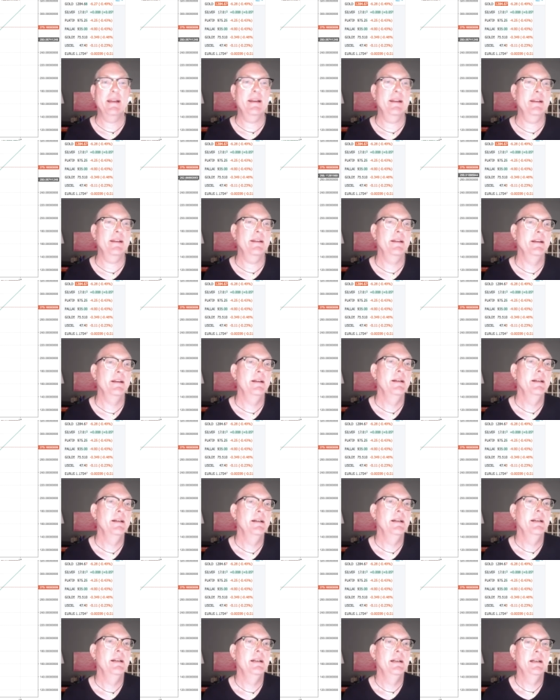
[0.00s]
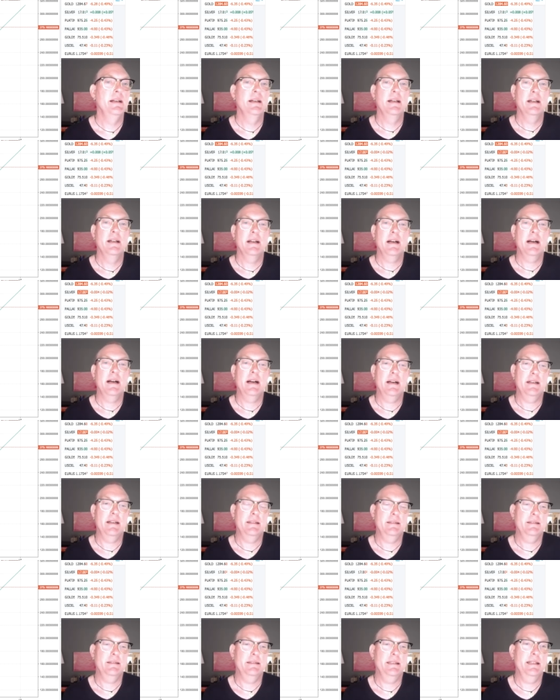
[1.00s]
it. Uh,
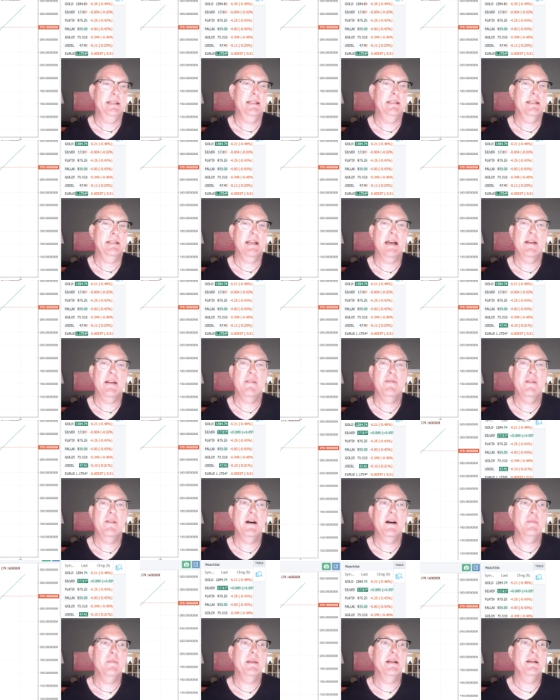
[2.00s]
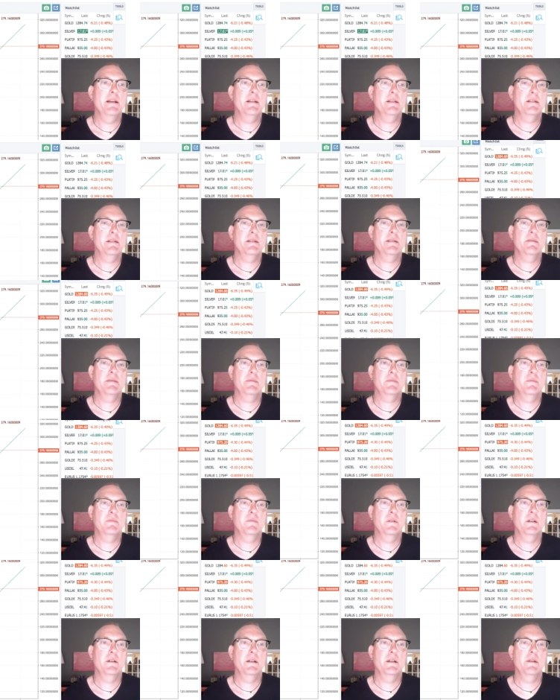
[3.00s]
it's kind of fun because
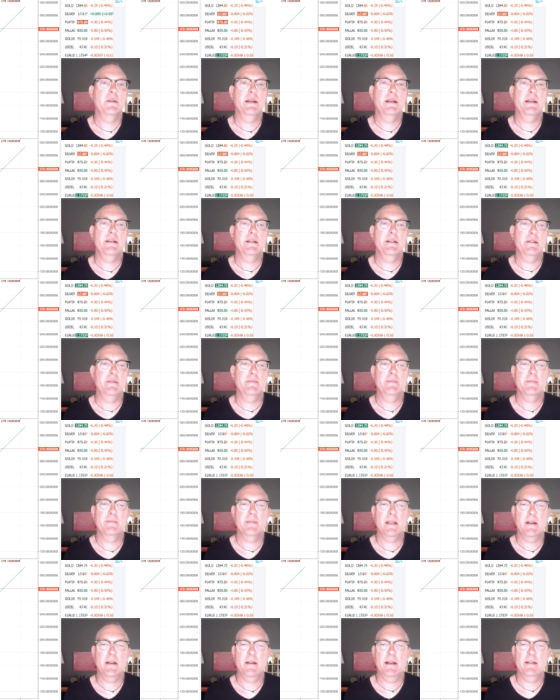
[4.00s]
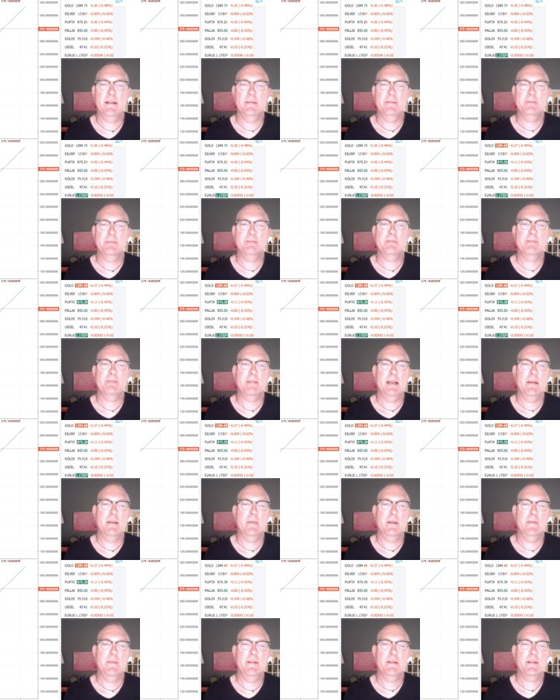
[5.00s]
we're doing it too, all right? And
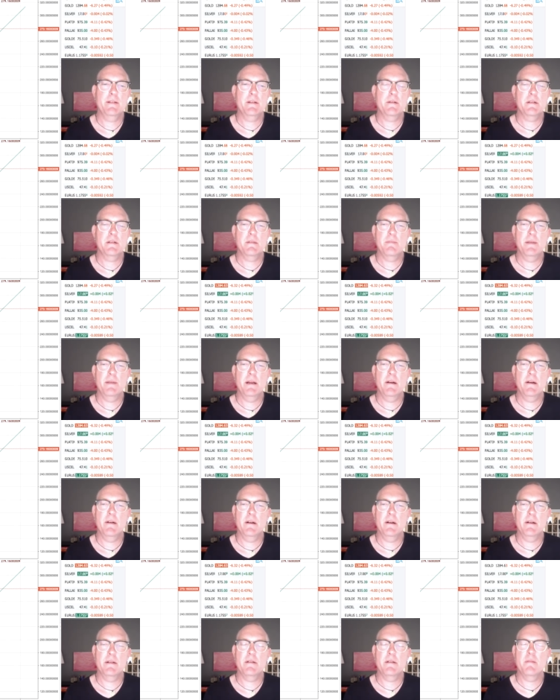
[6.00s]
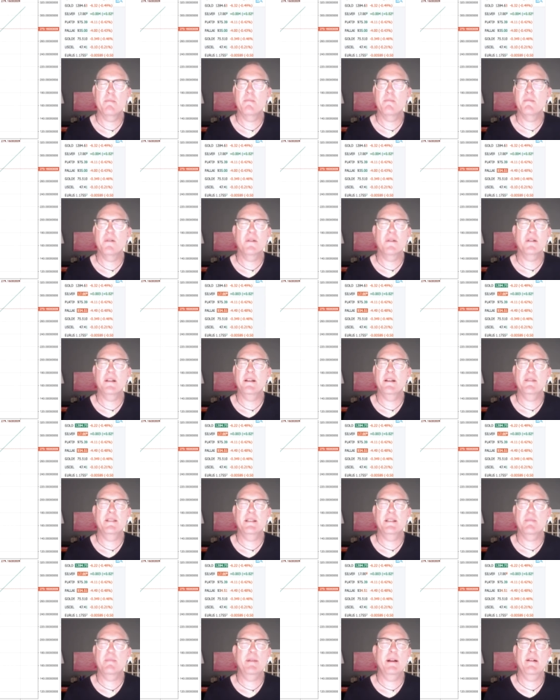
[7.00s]
we feel so superior, so morally
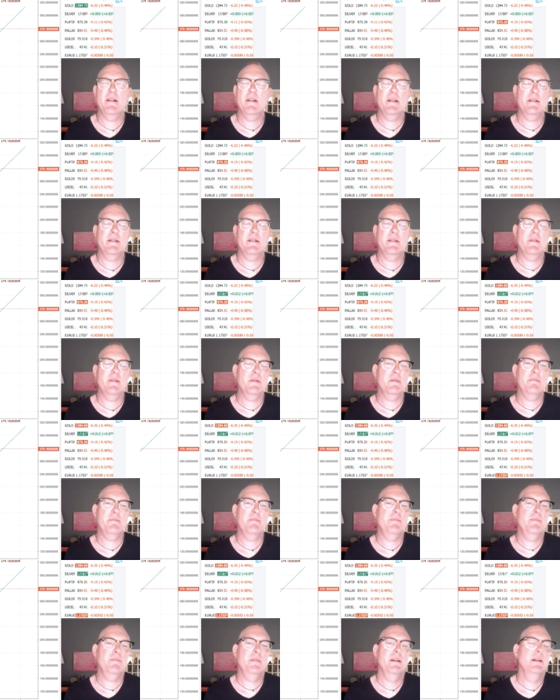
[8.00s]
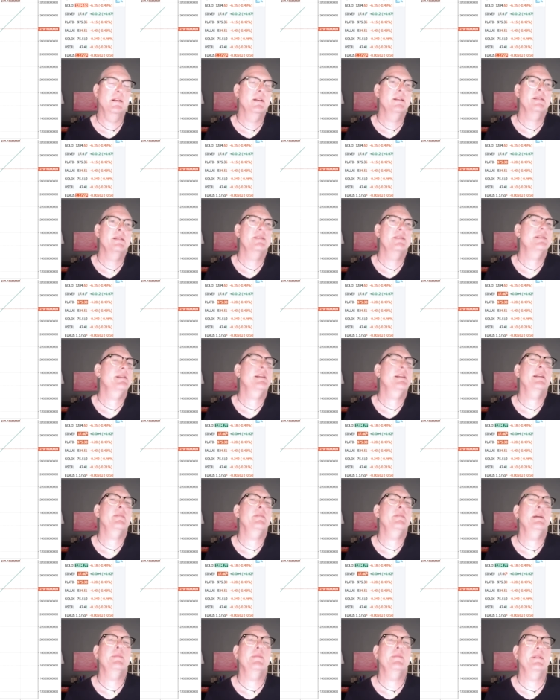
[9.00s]
superior to those silly
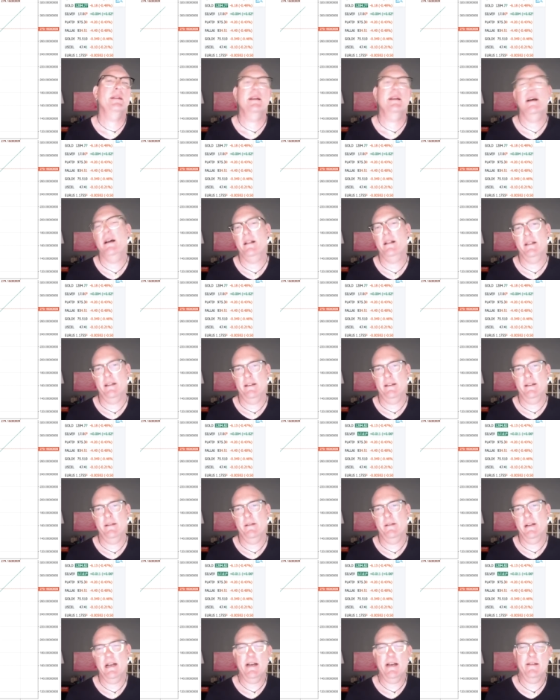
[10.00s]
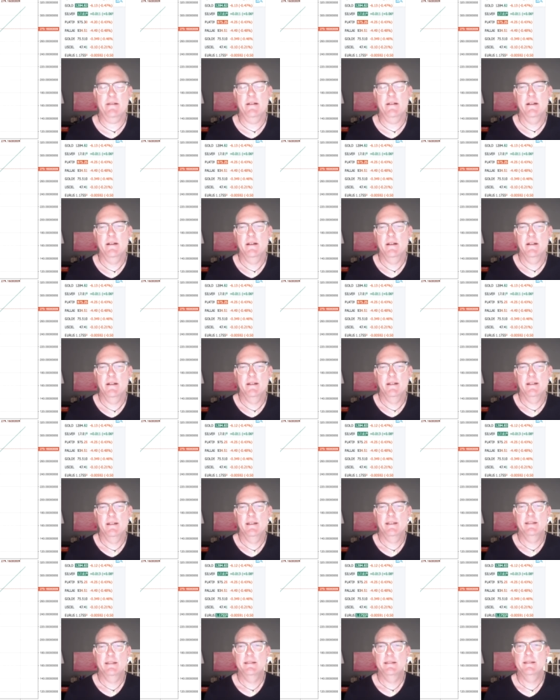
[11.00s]
people in Holland who got
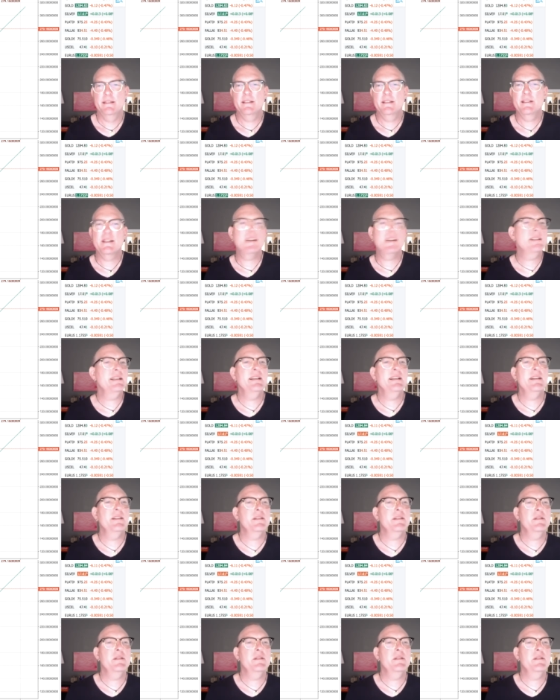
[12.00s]
sucked into the